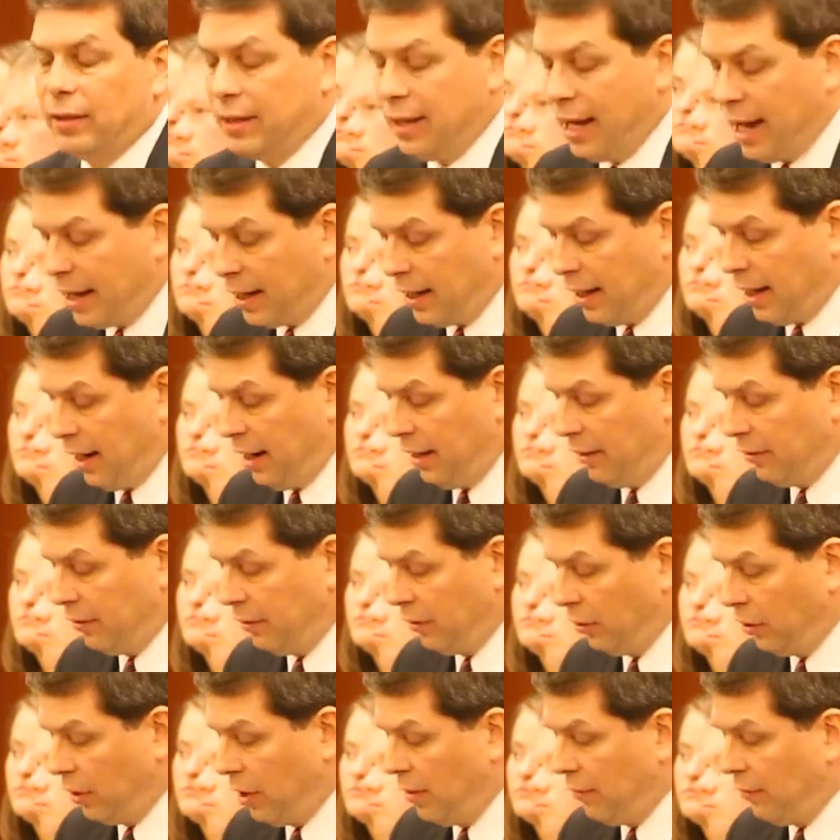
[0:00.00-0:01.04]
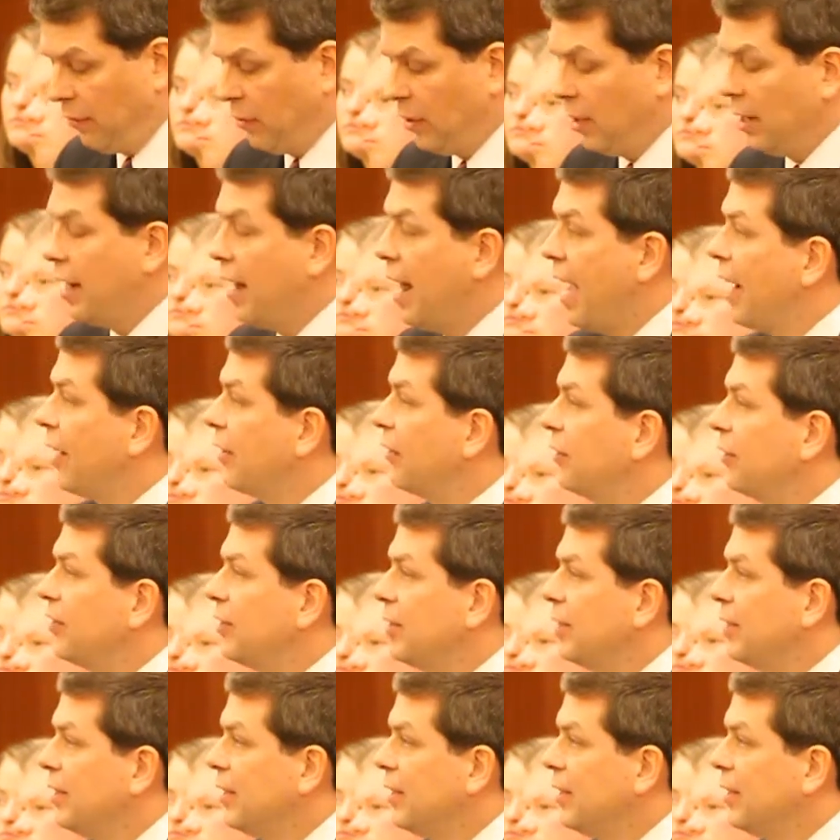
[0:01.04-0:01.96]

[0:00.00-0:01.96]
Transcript: looking for the next